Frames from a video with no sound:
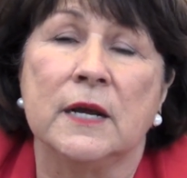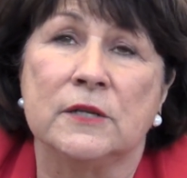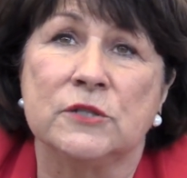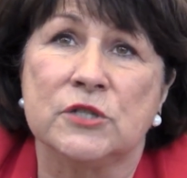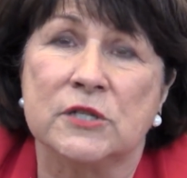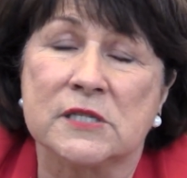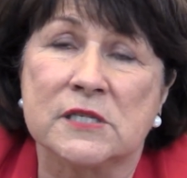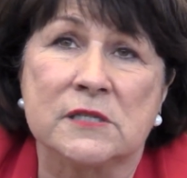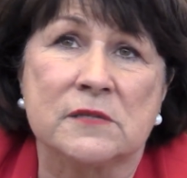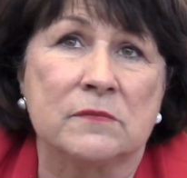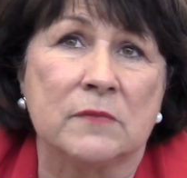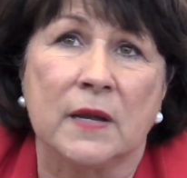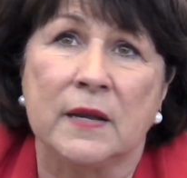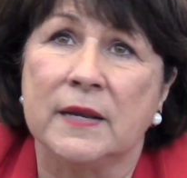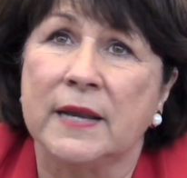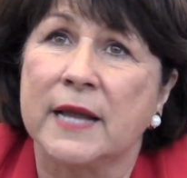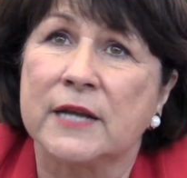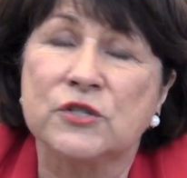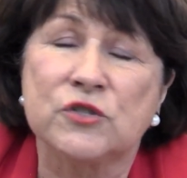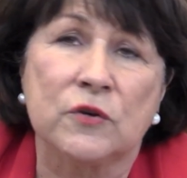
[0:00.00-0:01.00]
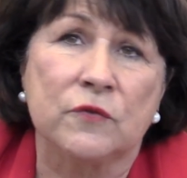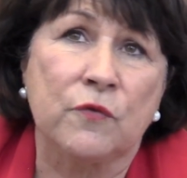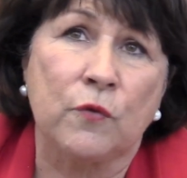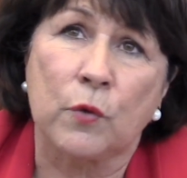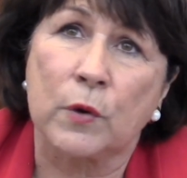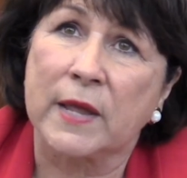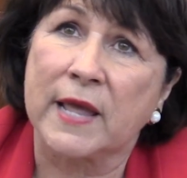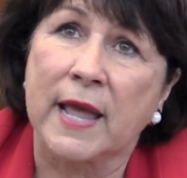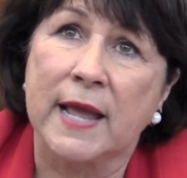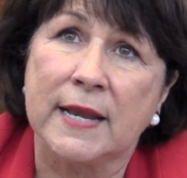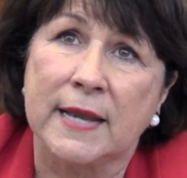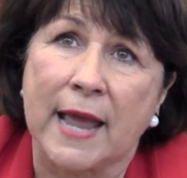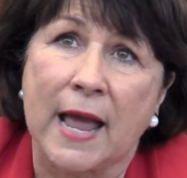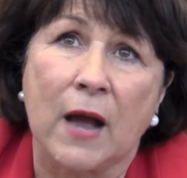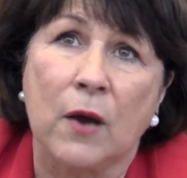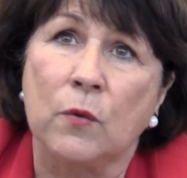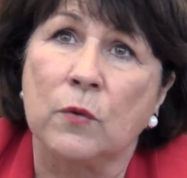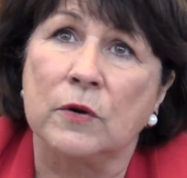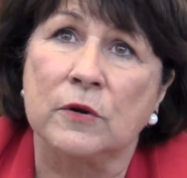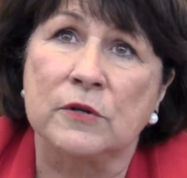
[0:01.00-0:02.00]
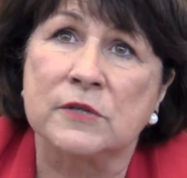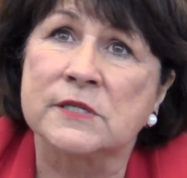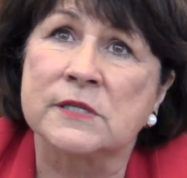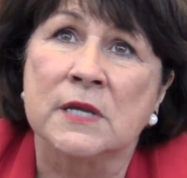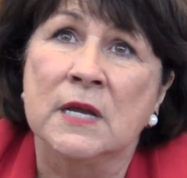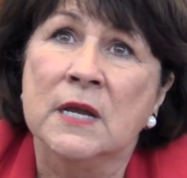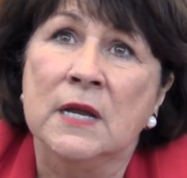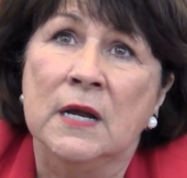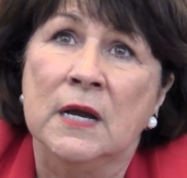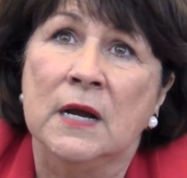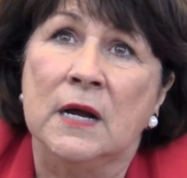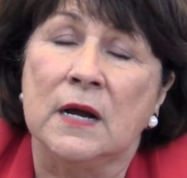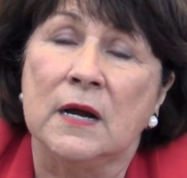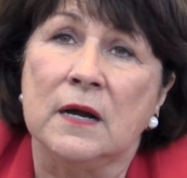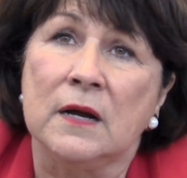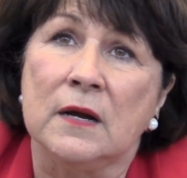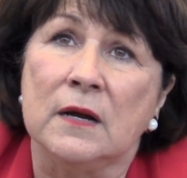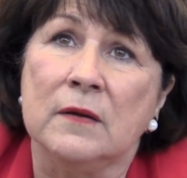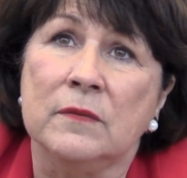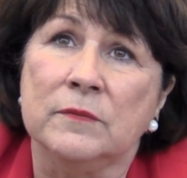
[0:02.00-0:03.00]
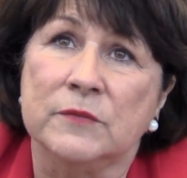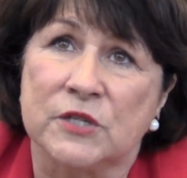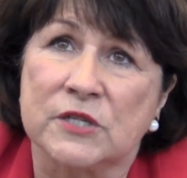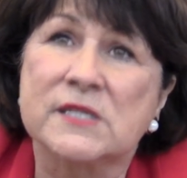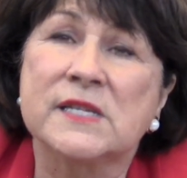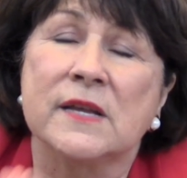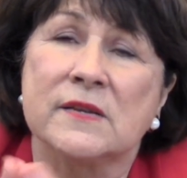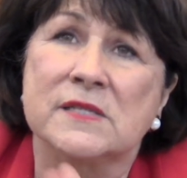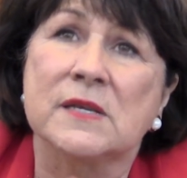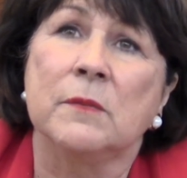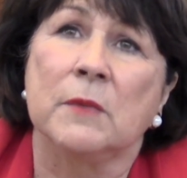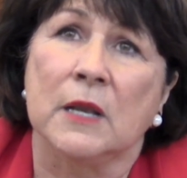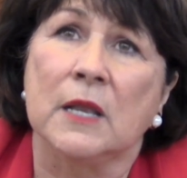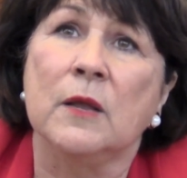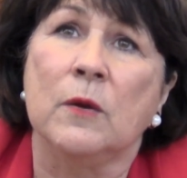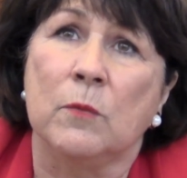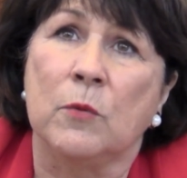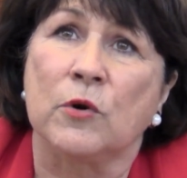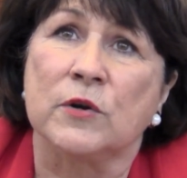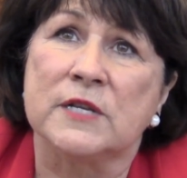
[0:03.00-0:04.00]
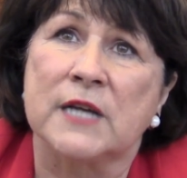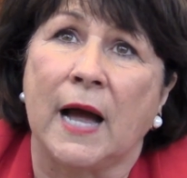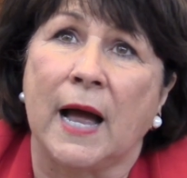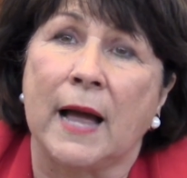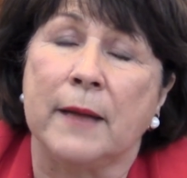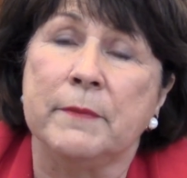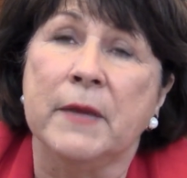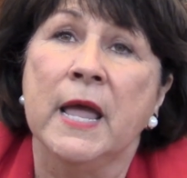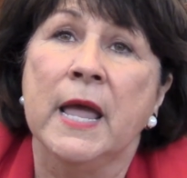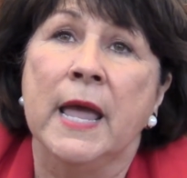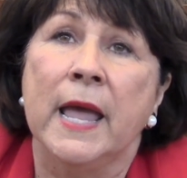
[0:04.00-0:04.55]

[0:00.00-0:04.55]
just an extra 48 hours just gives them a little more time.